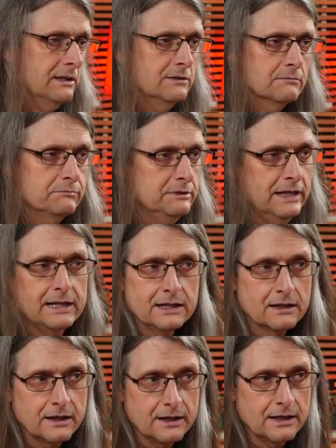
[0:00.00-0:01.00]
and you're
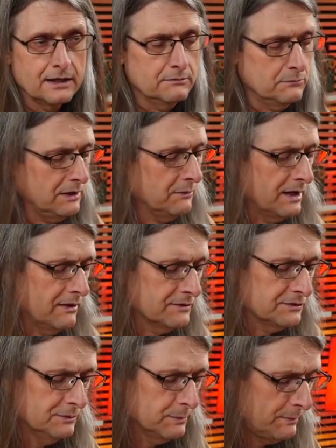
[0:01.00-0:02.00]
planning ahead and might want to have
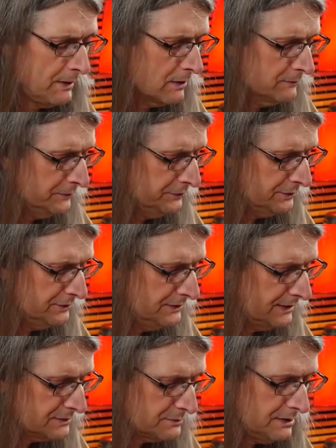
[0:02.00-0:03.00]
a super powerful turn the
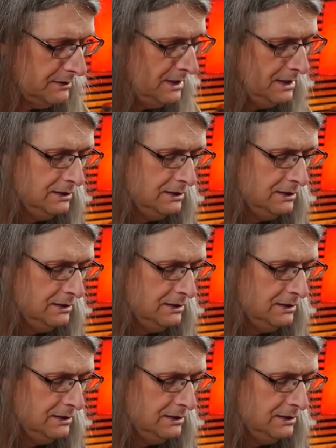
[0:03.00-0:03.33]
next round,